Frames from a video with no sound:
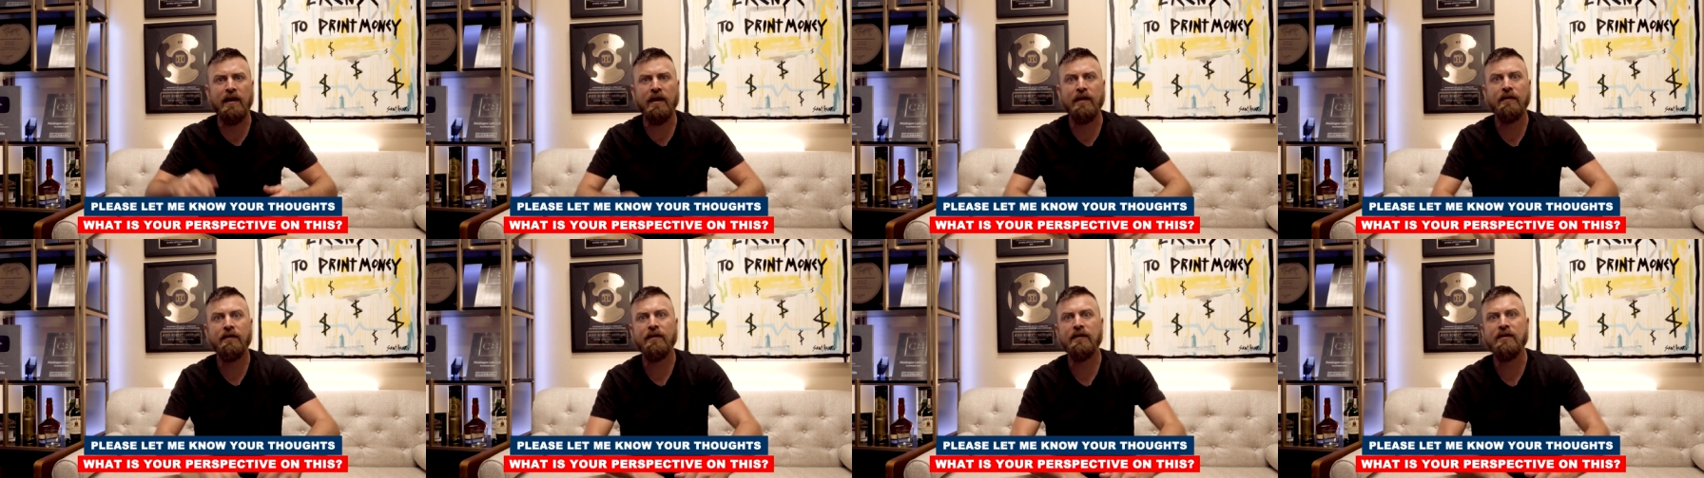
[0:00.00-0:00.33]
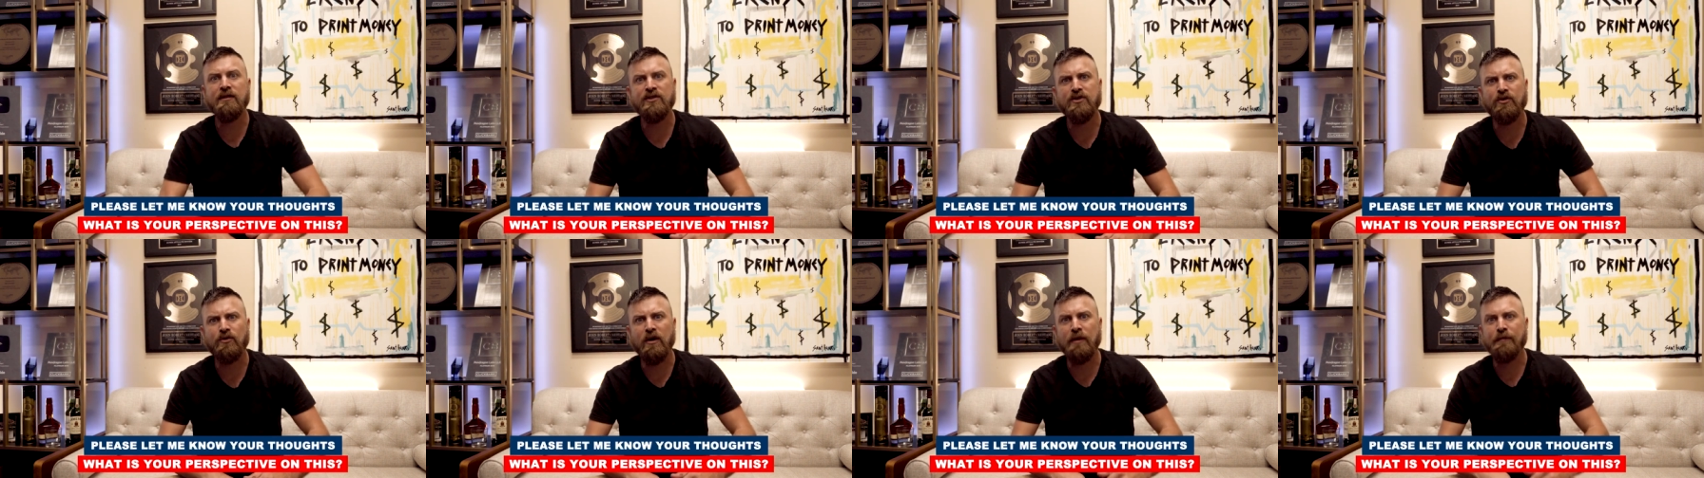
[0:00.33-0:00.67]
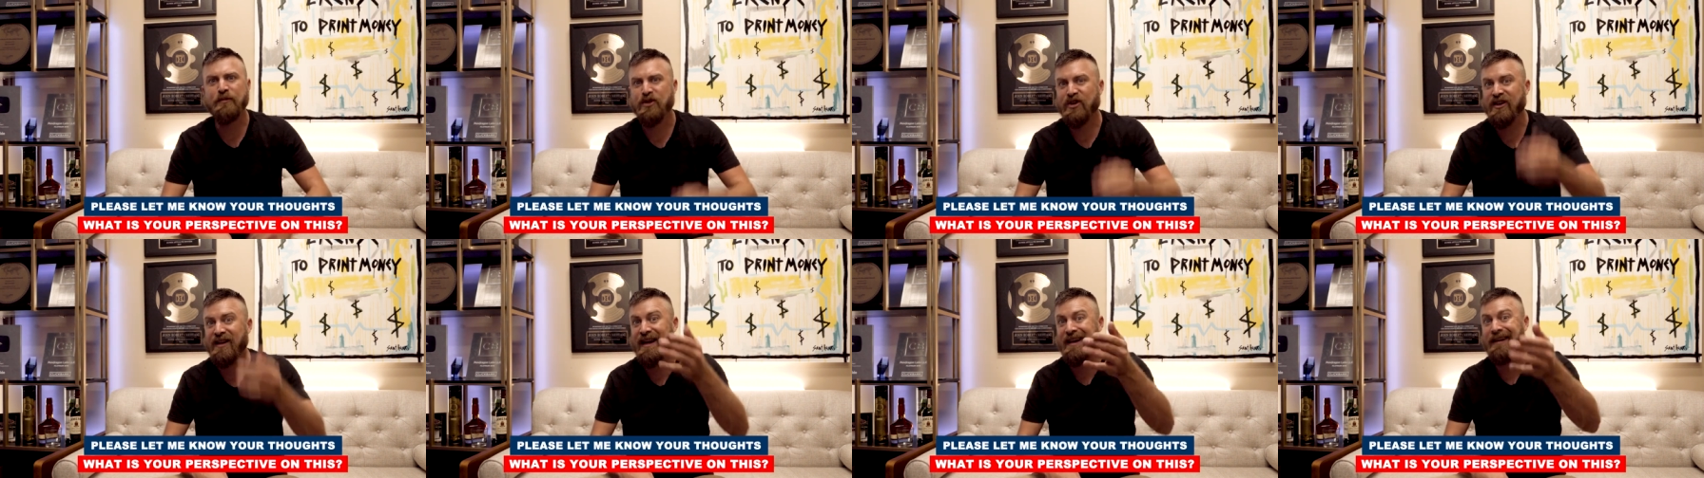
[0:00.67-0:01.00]
in the
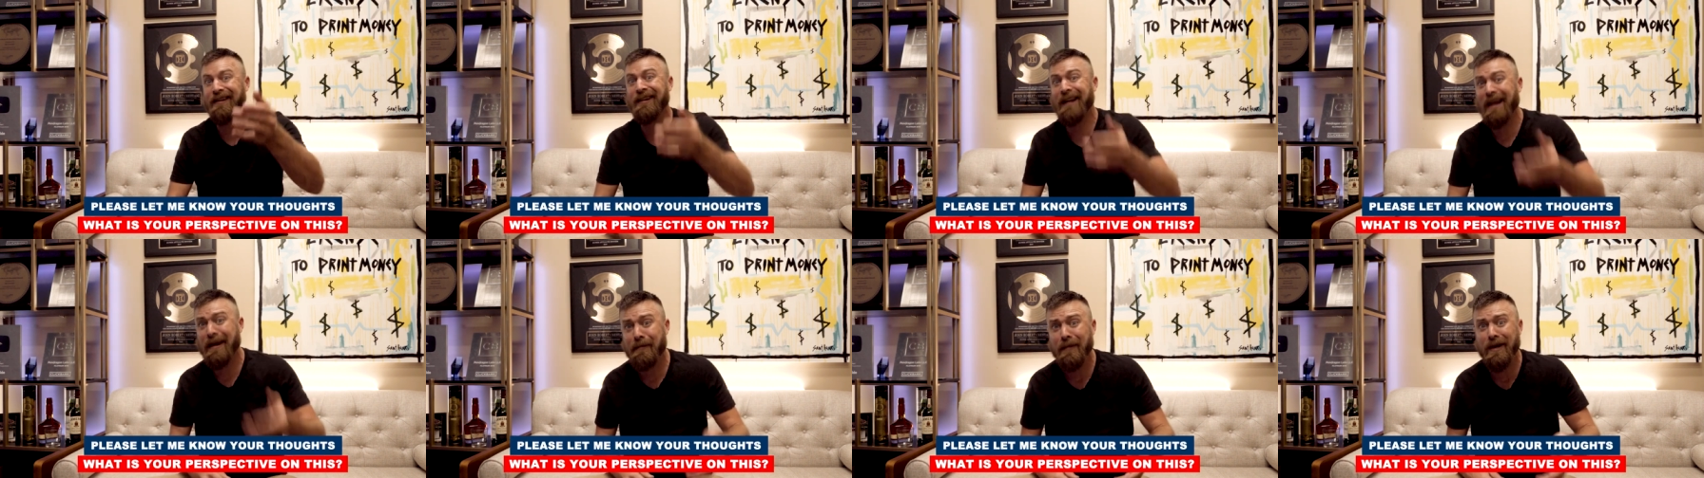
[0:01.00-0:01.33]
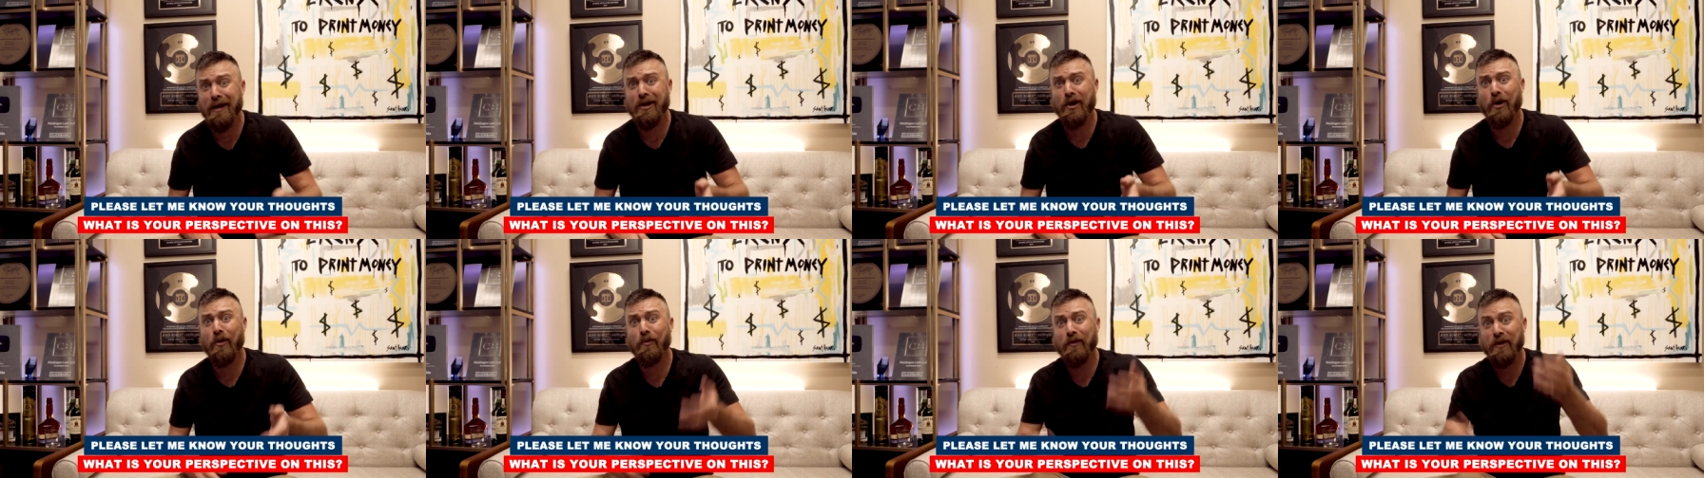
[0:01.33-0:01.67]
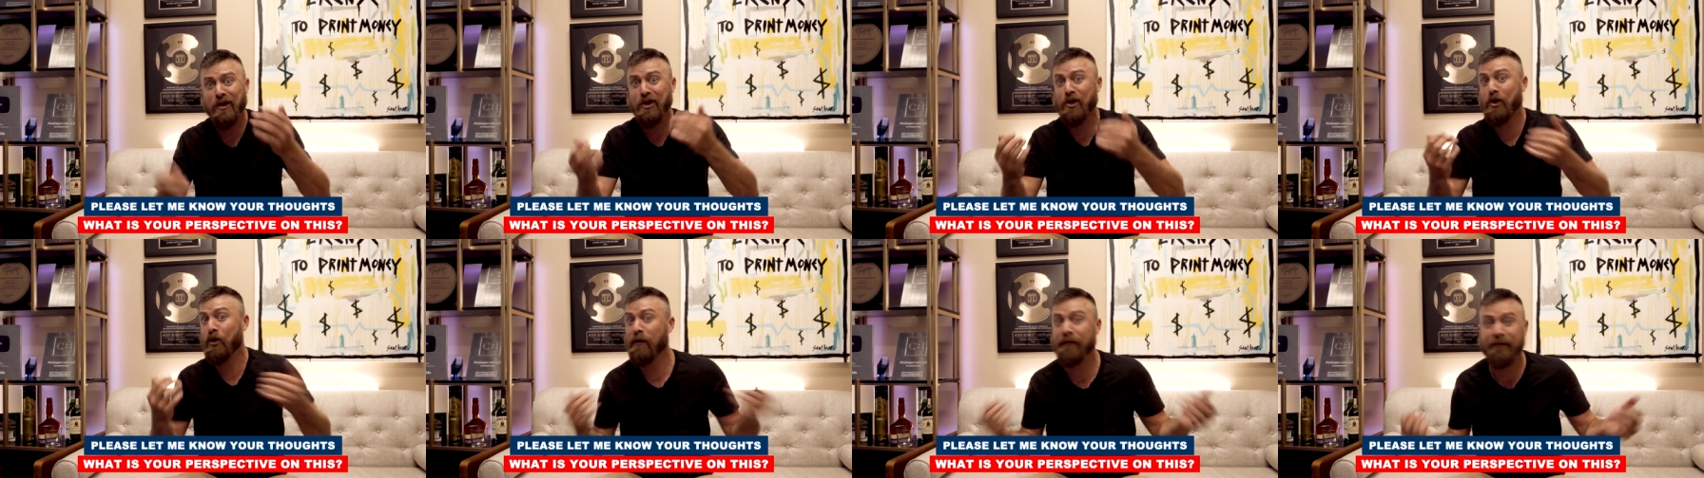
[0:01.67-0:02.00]
description and let me know
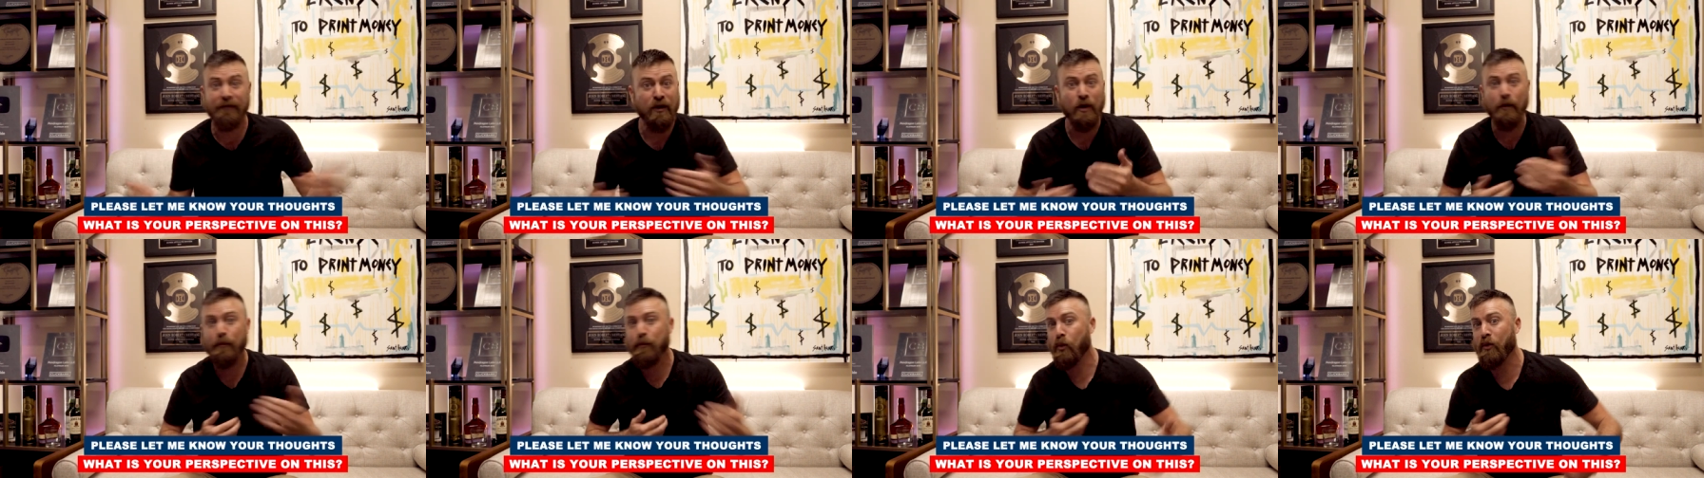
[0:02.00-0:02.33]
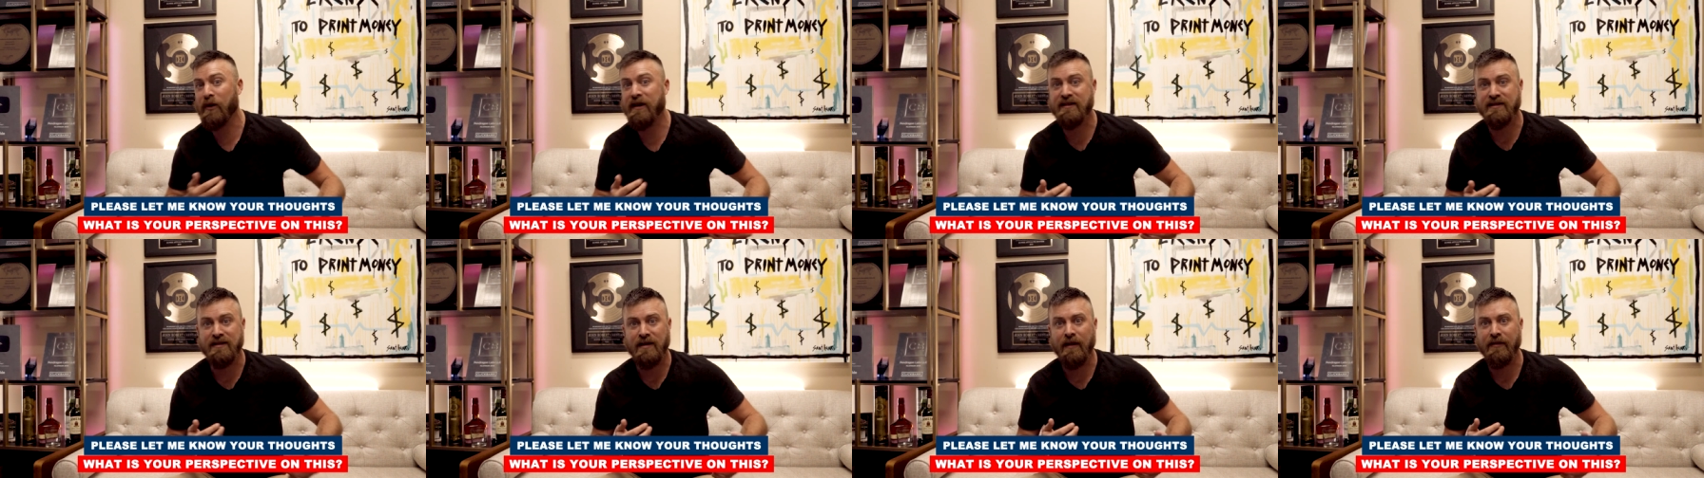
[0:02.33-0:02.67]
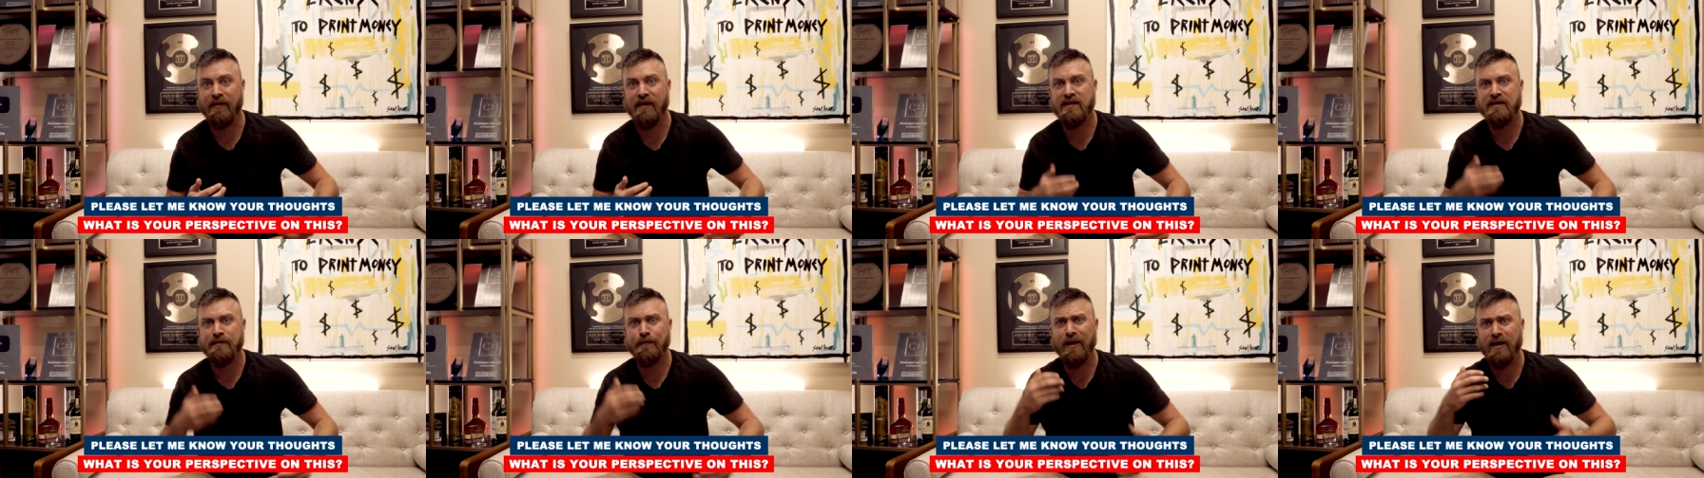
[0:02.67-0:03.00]
your viewpoints on this,